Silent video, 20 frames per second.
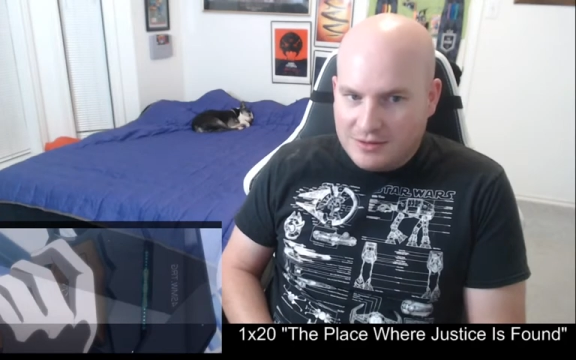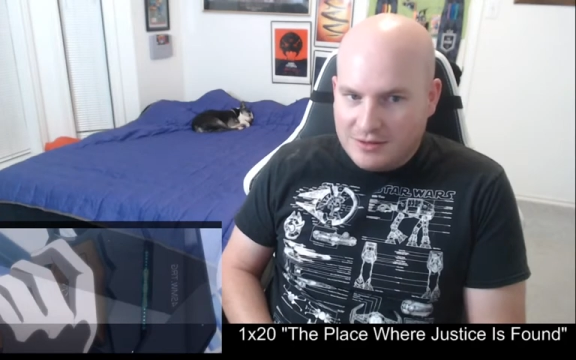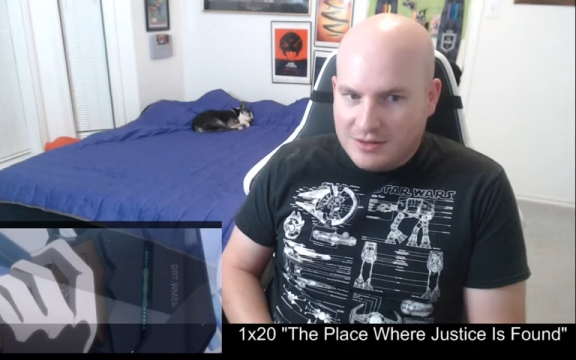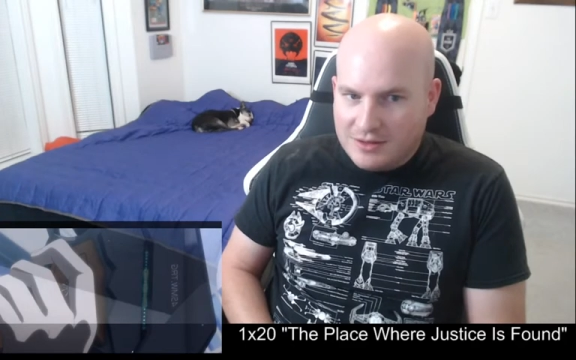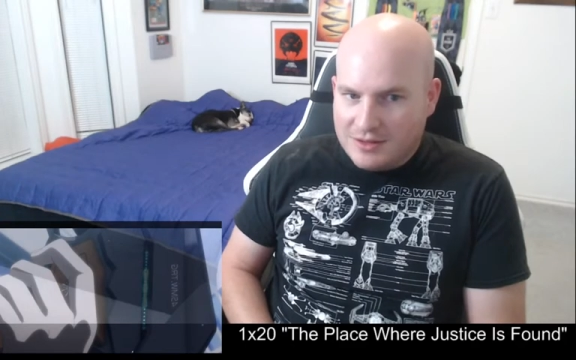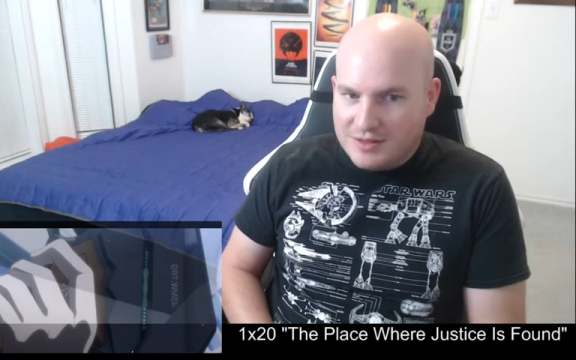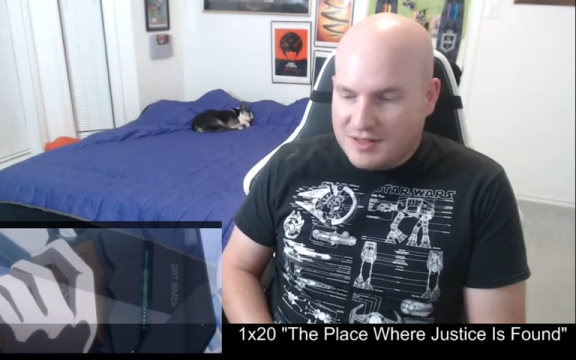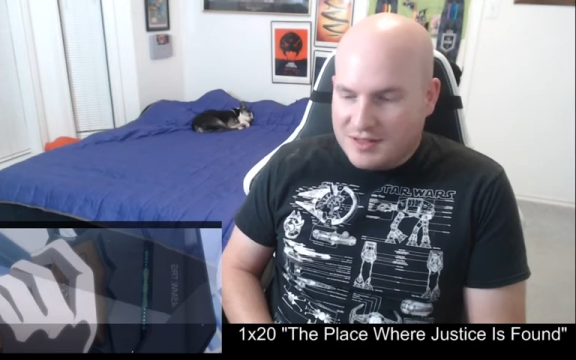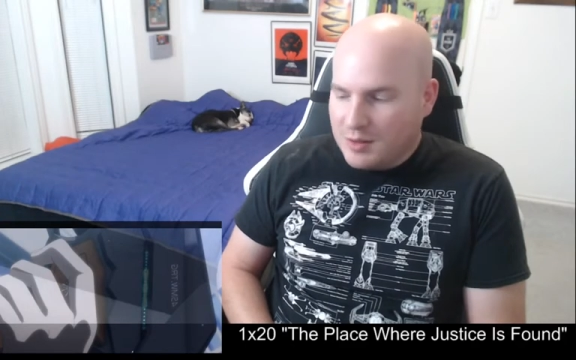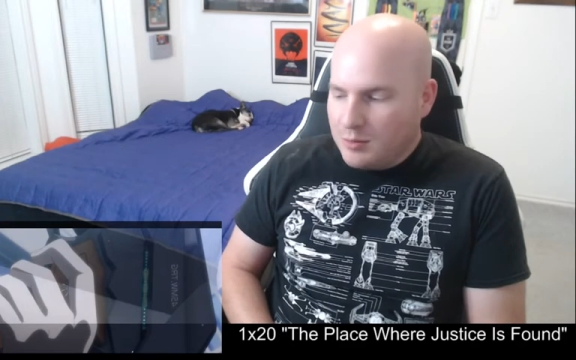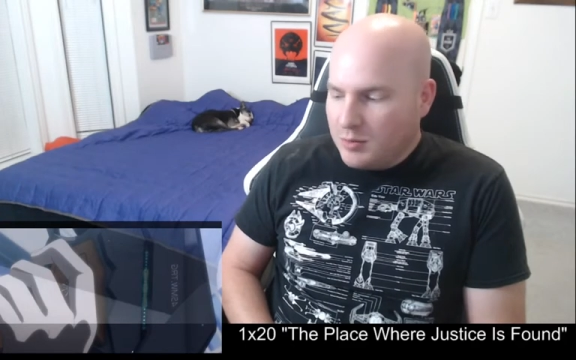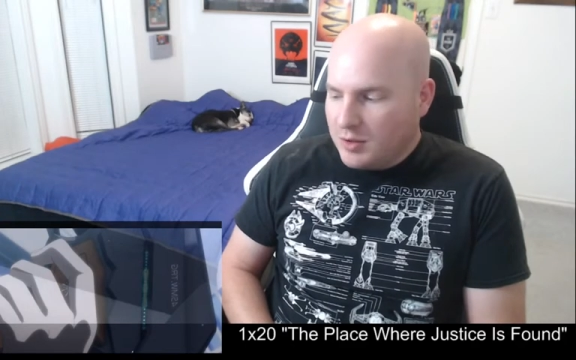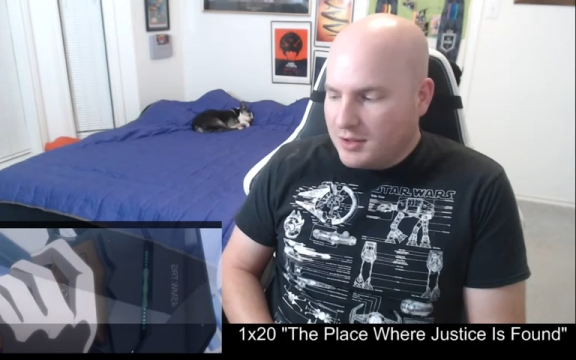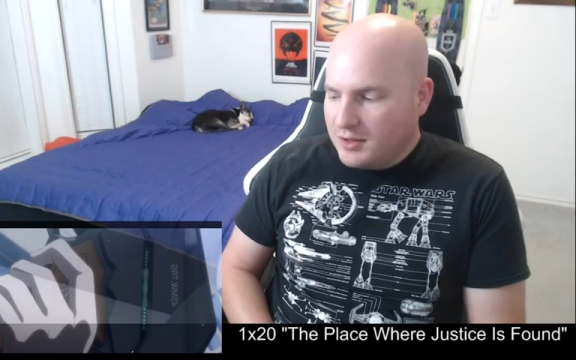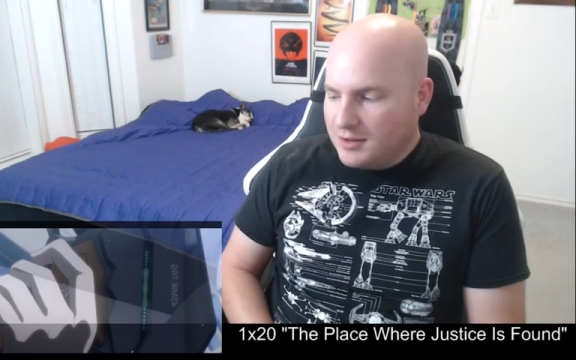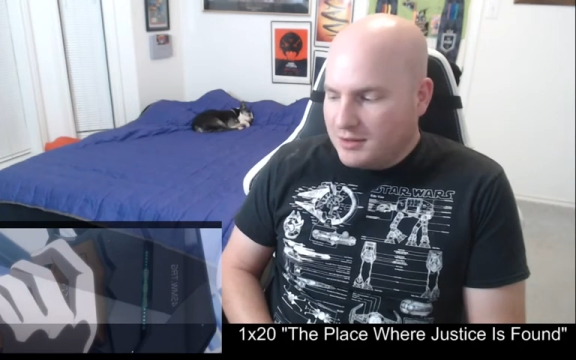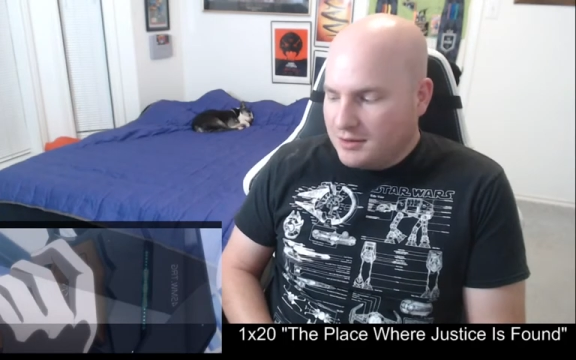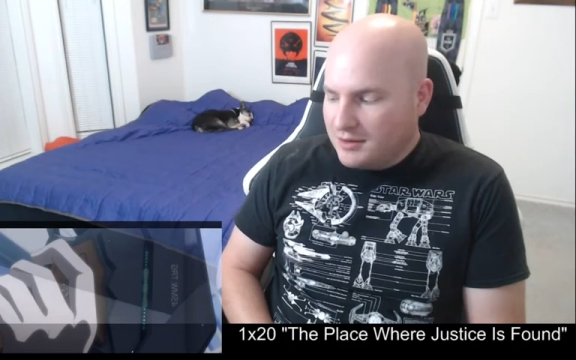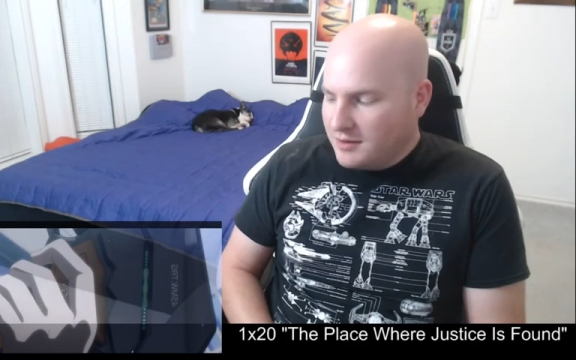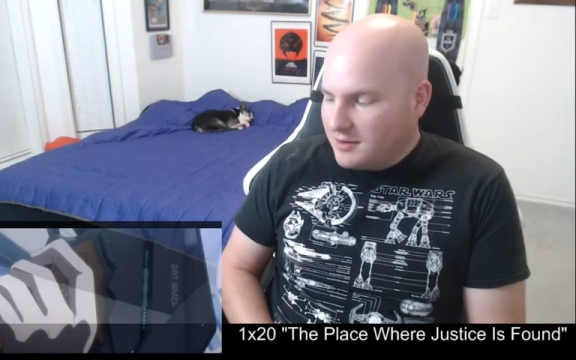Because
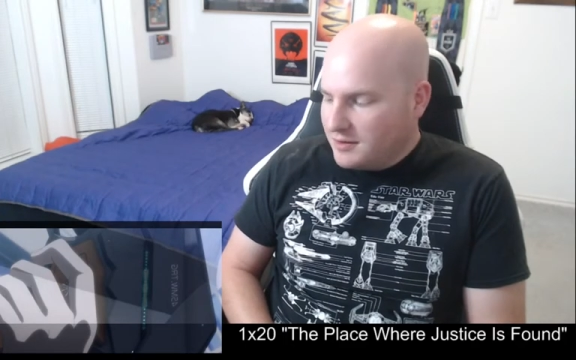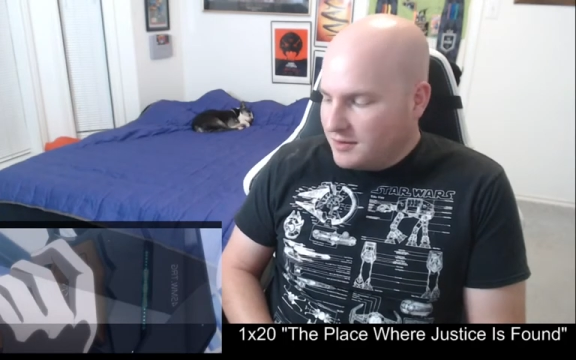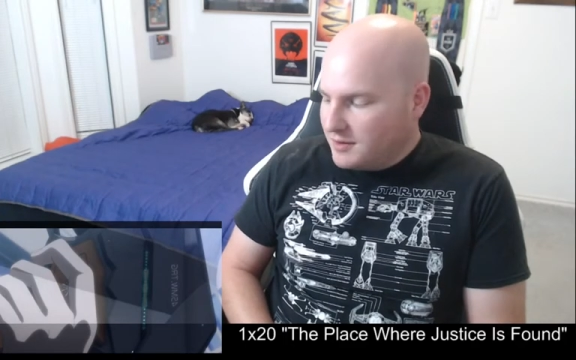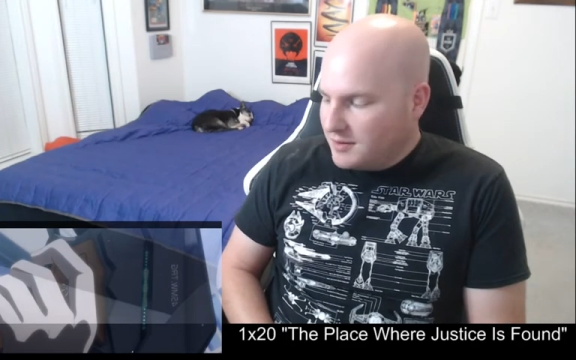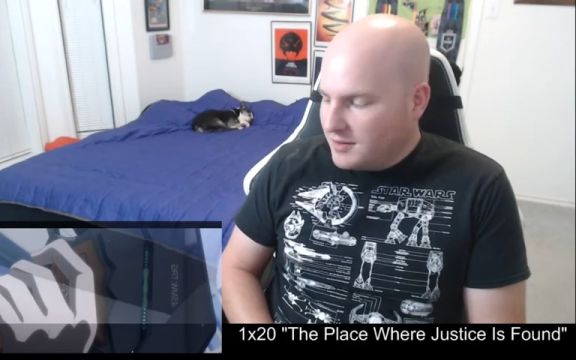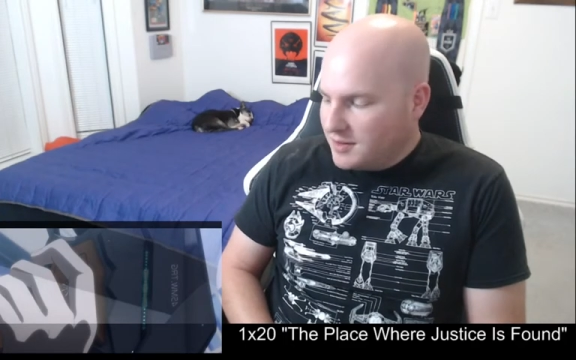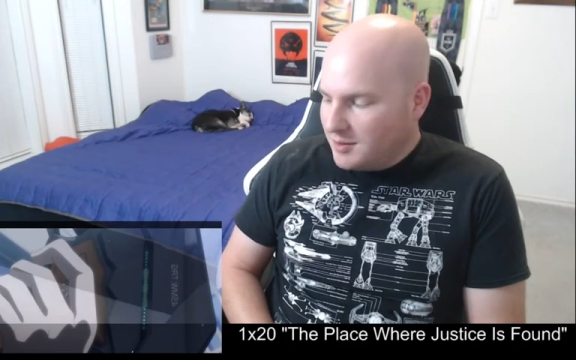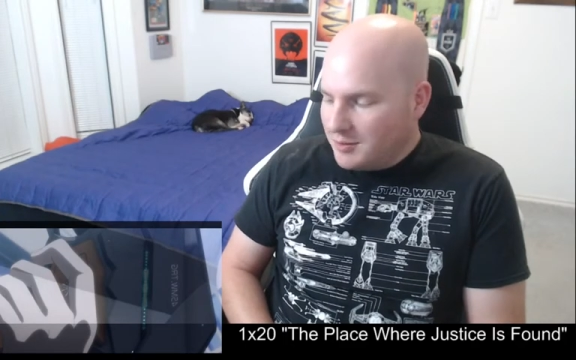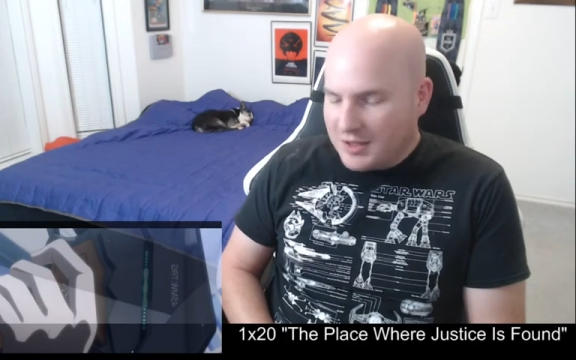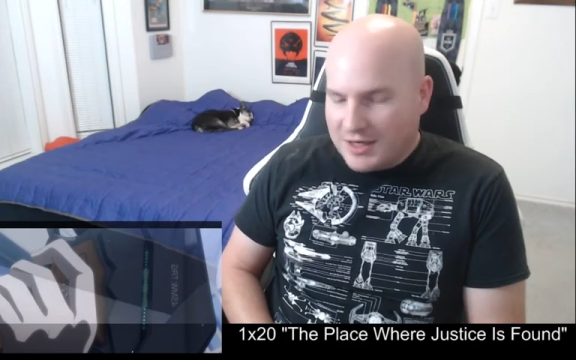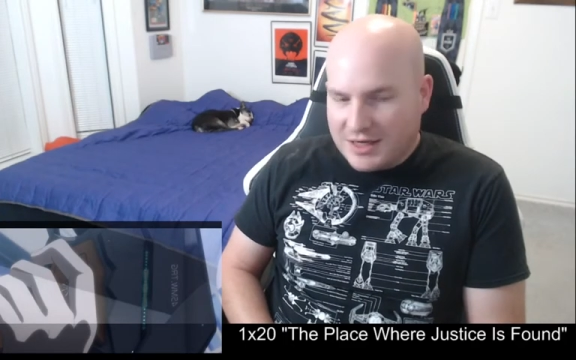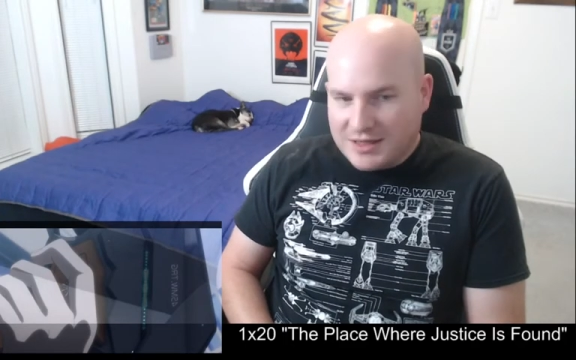someone someone